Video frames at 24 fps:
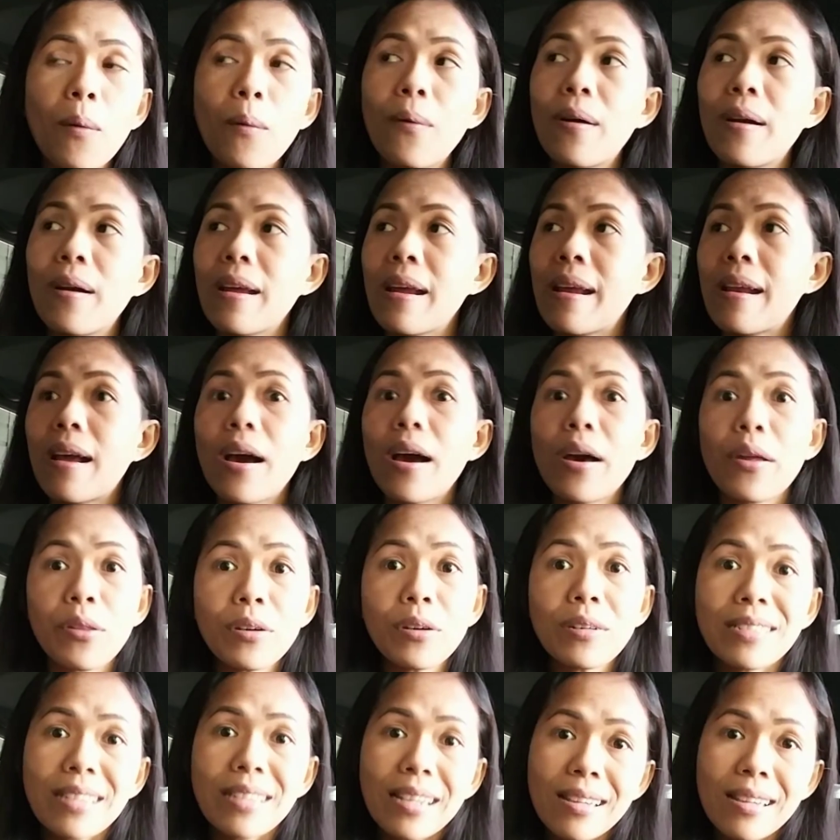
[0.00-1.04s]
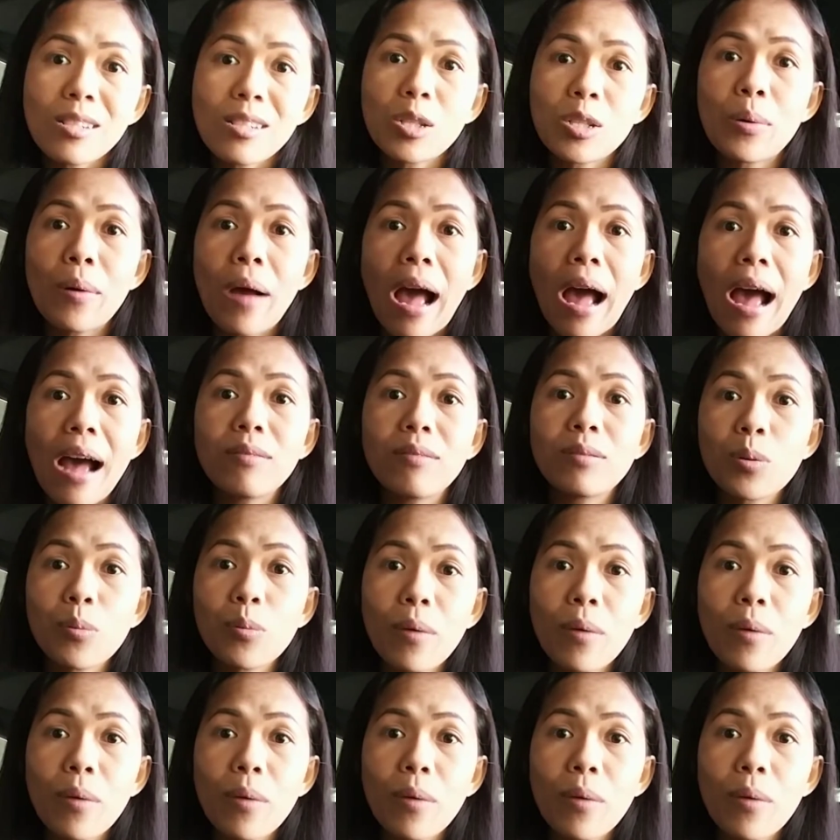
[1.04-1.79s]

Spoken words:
or in other cities you have